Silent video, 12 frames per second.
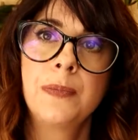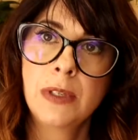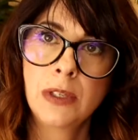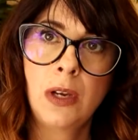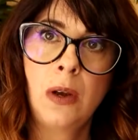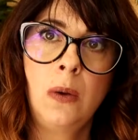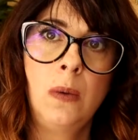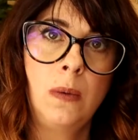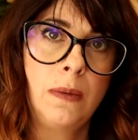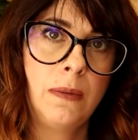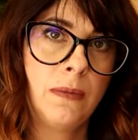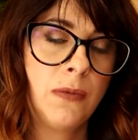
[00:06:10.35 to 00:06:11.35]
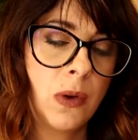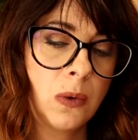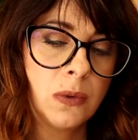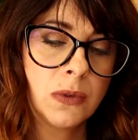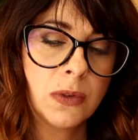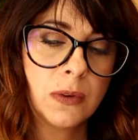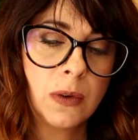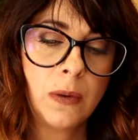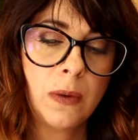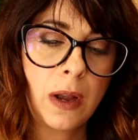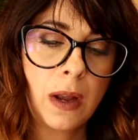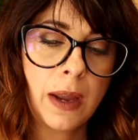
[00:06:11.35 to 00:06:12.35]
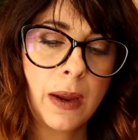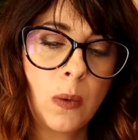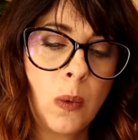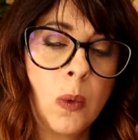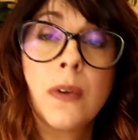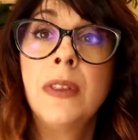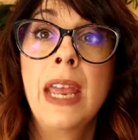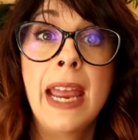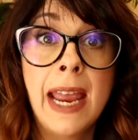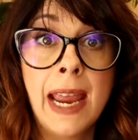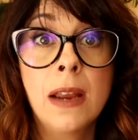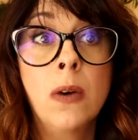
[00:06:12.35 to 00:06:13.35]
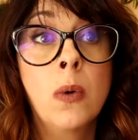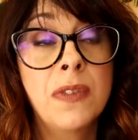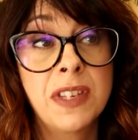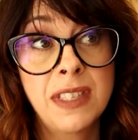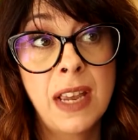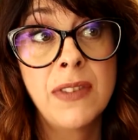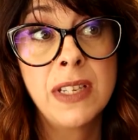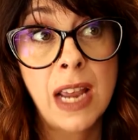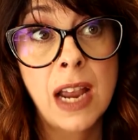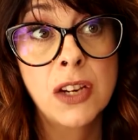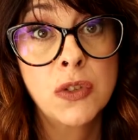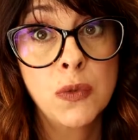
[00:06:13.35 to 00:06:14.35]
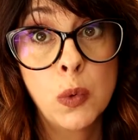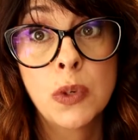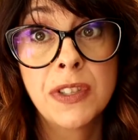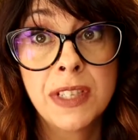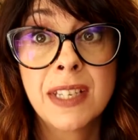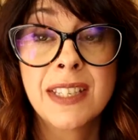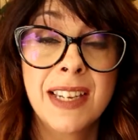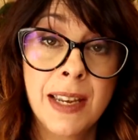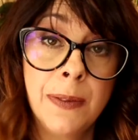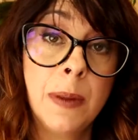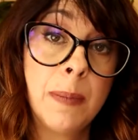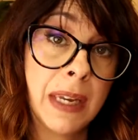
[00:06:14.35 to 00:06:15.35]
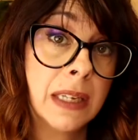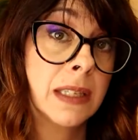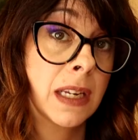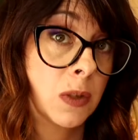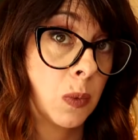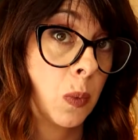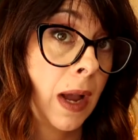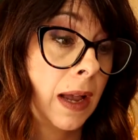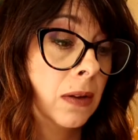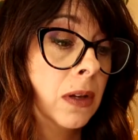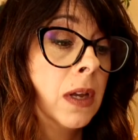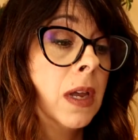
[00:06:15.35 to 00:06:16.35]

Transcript: So those, or the 7-46 in the mix as well.